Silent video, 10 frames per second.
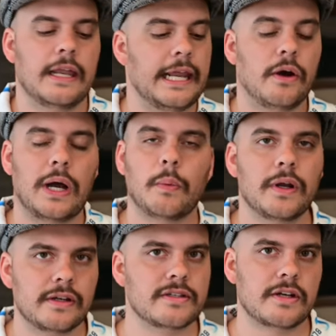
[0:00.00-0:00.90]
Now, I
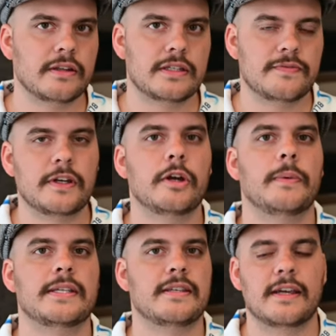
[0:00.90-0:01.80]
wanted to start this video
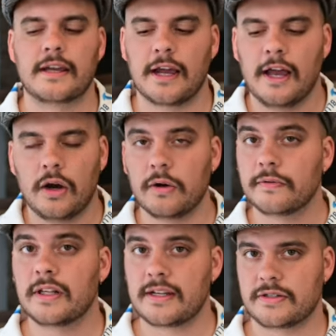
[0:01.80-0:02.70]
by saying,
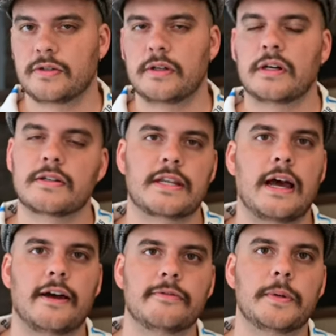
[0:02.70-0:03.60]
over the last two years,
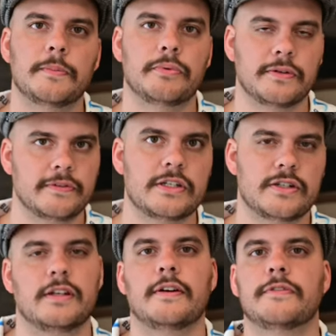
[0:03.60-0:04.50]
I've been
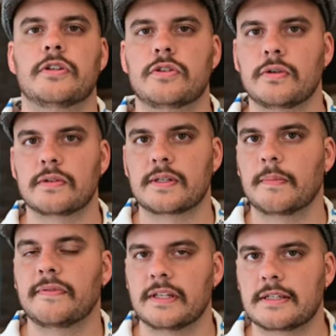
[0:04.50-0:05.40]
privileged enough to shoot
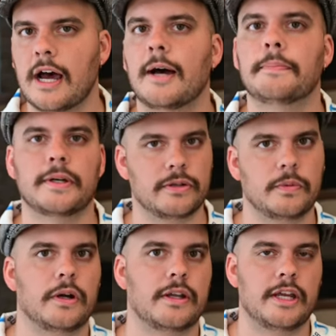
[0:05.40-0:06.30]
some of the top
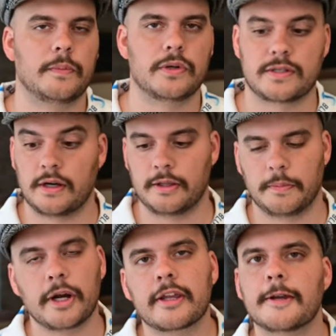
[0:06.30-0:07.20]
underwater cameras on the
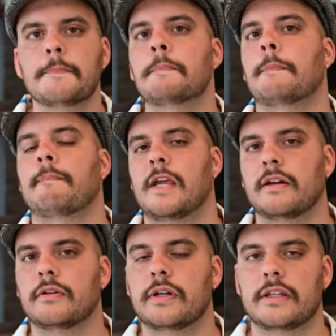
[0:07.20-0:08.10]
market,
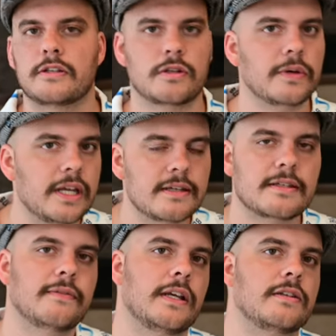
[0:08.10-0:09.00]
including the Sony
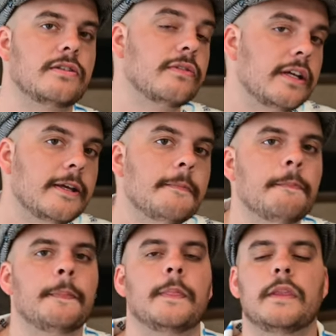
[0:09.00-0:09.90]
a7S III,
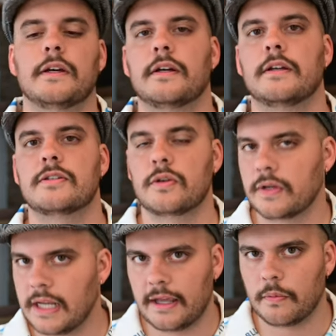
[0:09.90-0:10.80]
the
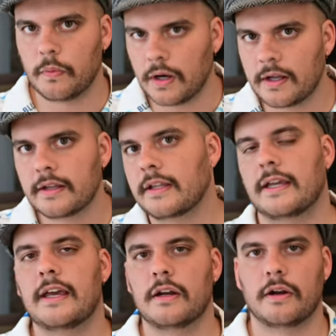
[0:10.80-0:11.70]
Sony a1, the
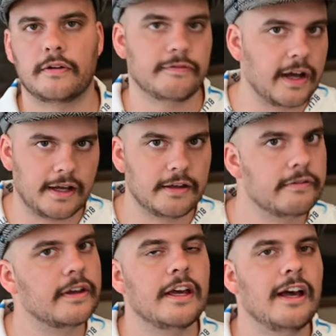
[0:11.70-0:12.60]
Canon R5, uh,
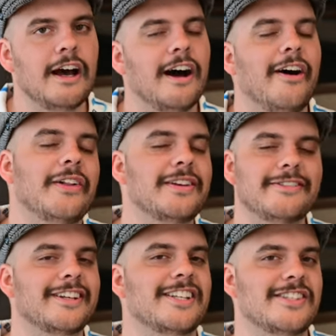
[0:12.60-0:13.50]
I'll
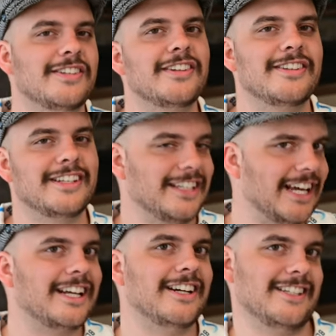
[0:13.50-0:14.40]
even consider the
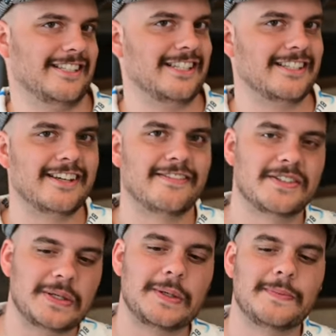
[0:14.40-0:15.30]
Nikon
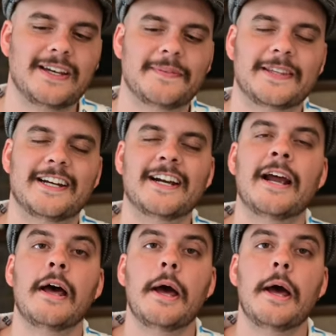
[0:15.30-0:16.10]
Z7 II to be up there.